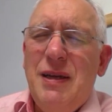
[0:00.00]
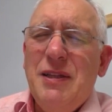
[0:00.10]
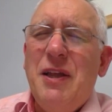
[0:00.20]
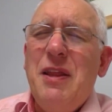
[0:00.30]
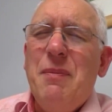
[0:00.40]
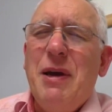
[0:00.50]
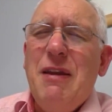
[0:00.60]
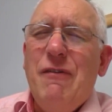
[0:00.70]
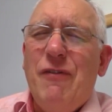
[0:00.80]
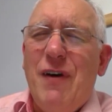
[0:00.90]
That they
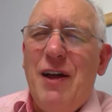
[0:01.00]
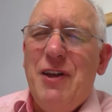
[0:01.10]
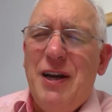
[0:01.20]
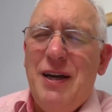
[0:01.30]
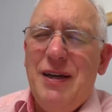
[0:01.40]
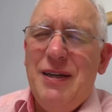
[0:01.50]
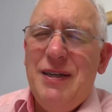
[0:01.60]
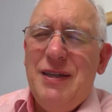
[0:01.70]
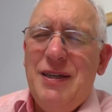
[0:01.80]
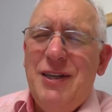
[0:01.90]
might, Father,
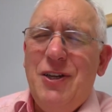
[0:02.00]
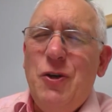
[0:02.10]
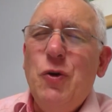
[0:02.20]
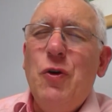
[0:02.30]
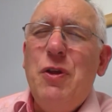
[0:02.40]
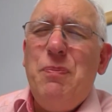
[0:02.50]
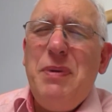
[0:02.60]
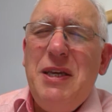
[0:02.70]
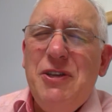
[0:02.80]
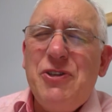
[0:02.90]
know the
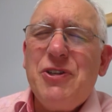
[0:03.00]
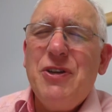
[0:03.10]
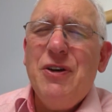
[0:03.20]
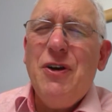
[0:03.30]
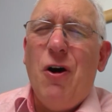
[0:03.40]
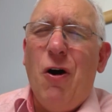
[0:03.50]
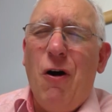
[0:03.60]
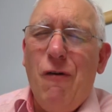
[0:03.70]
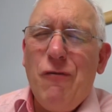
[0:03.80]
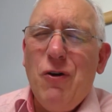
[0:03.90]
peace
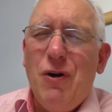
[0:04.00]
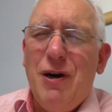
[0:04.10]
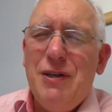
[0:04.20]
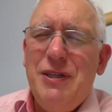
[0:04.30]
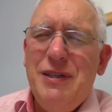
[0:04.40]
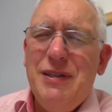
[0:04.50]
of God